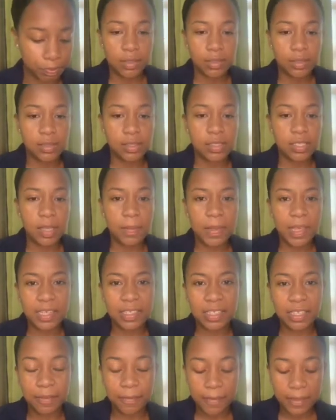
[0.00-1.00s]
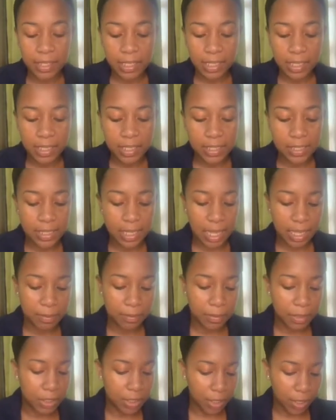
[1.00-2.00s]
Some activities can
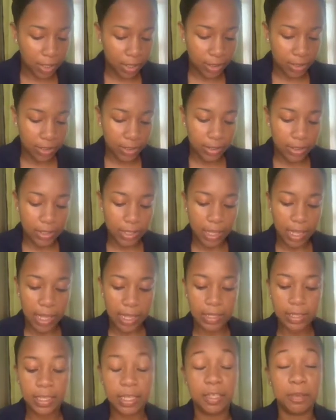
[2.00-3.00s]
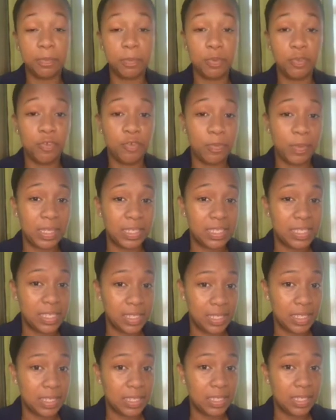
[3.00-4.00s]
be done and improvement
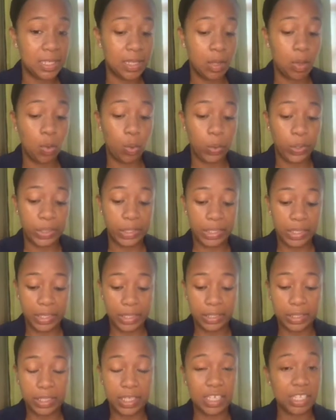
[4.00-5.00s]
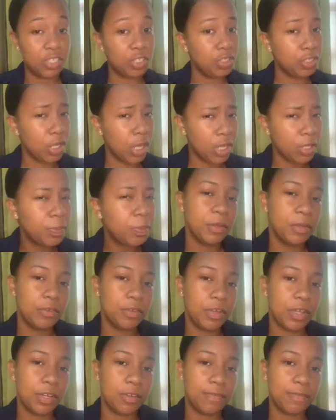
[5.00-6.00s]
seen within a short
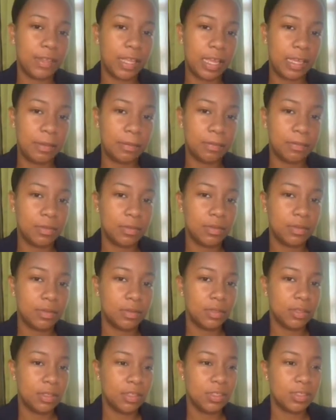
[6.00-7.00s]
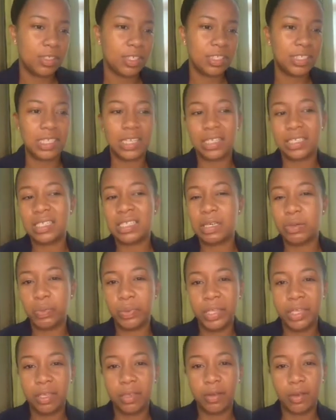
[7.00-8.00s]
period of time, such as a
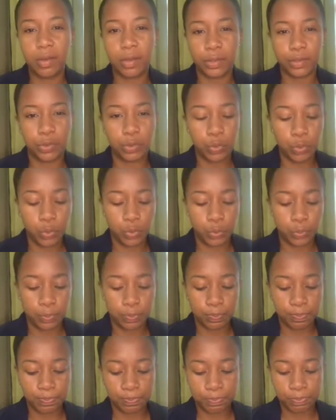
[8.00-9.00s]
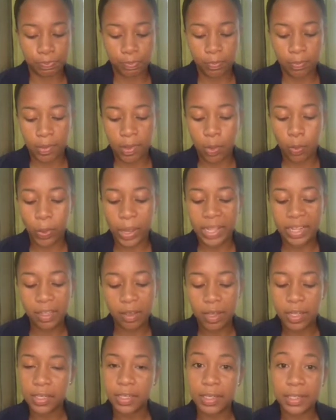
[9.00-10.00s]
week or two, while
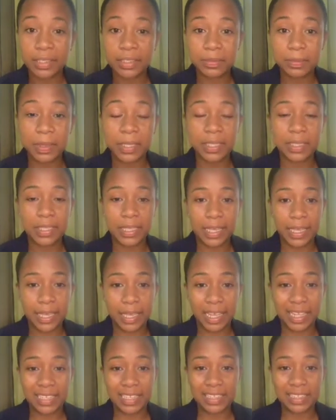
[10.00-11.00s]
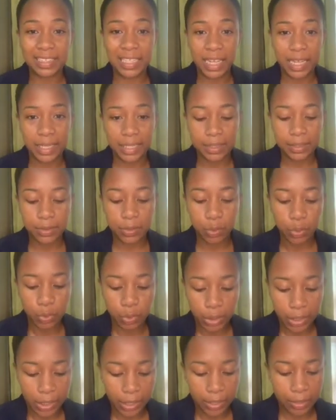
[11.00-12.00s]
others may take an entire school
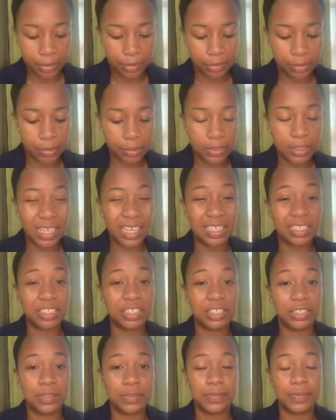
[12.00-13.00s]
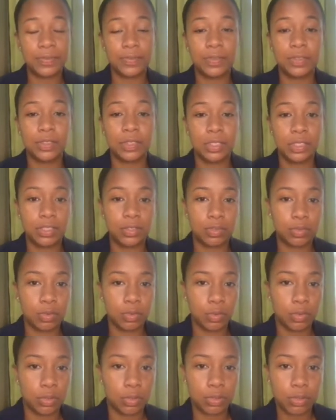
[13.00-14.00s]
year to achieve these
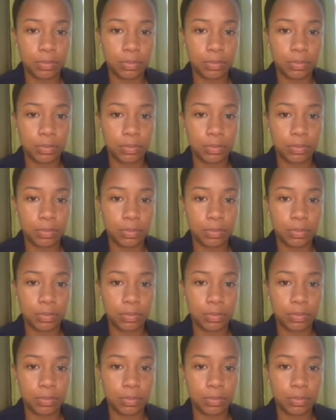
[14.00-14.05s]
goals.